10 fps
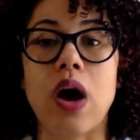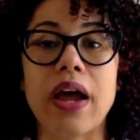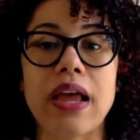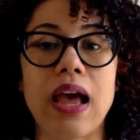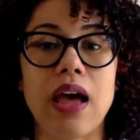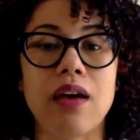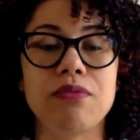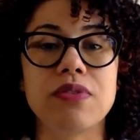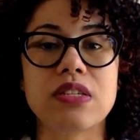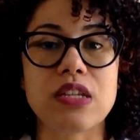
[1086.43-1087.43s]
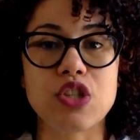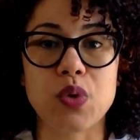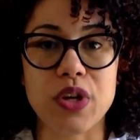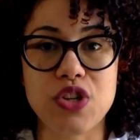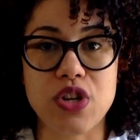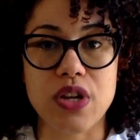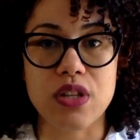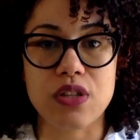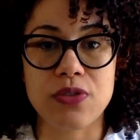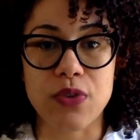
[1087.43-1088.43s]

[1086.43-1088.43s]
I have 6 questions